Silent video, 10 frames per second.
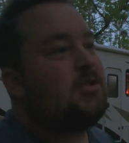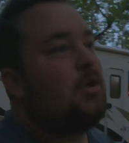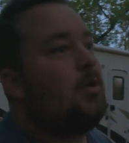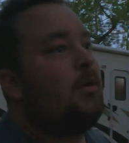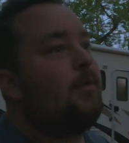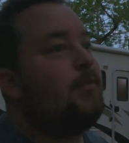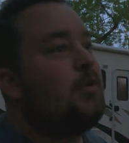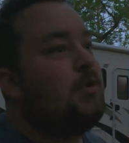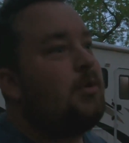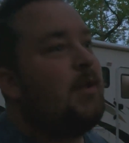solar.
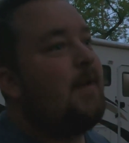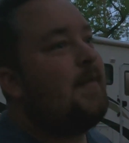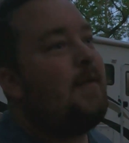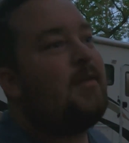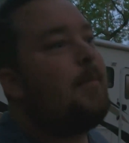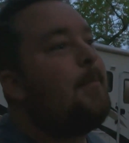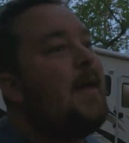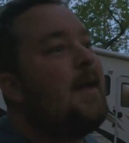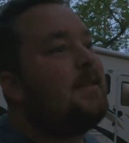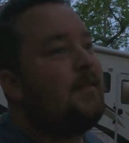You'd have to have some
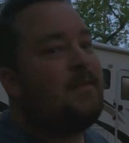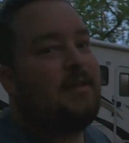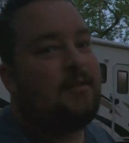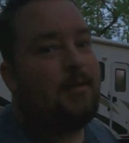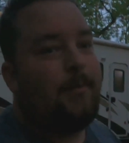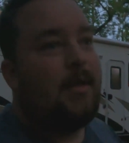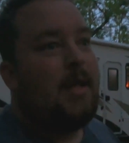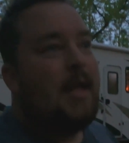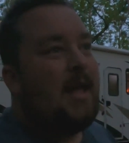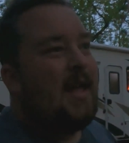massive system,
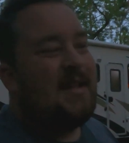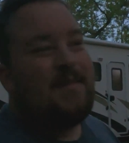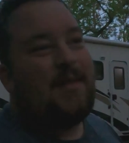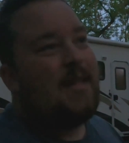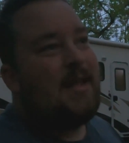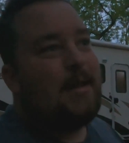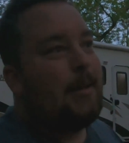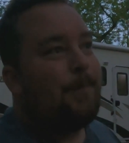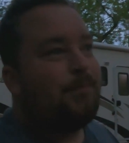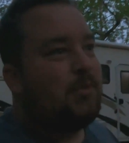and even
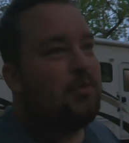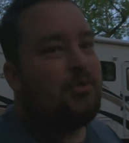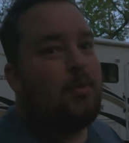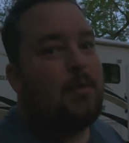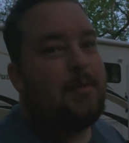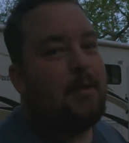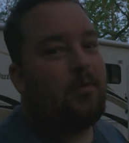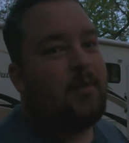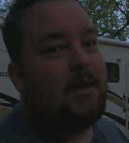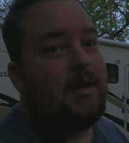then, you still wouldn't be
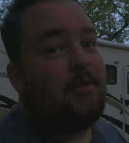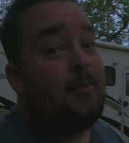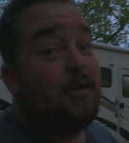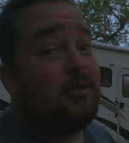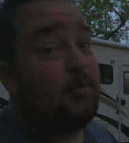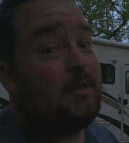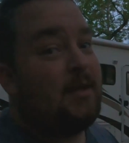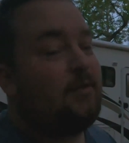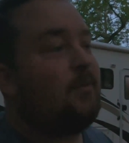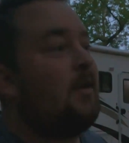able to run it as much as we
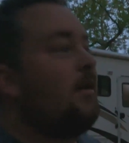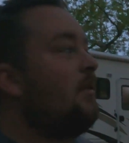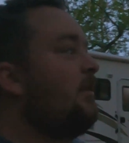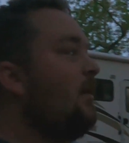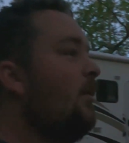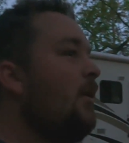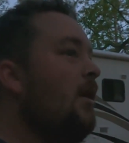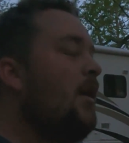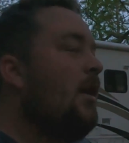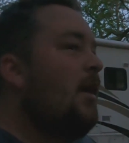like to run it. So
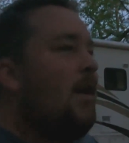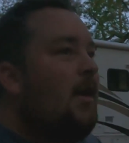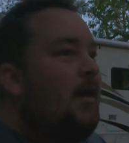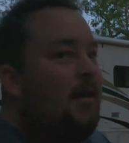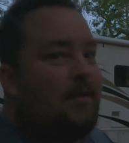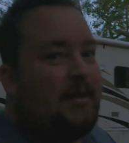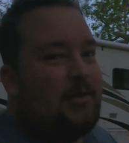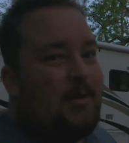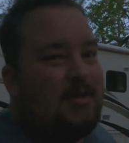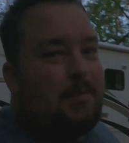it's like,
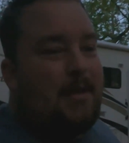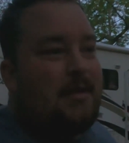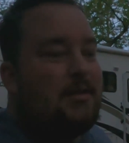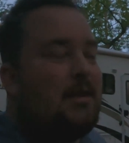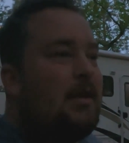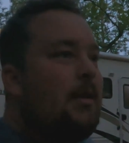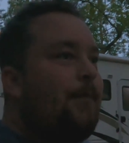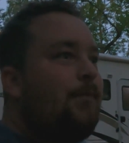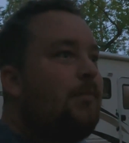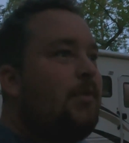do I spend,
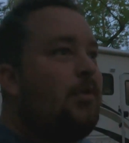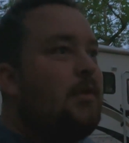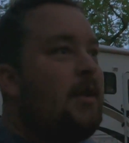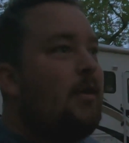you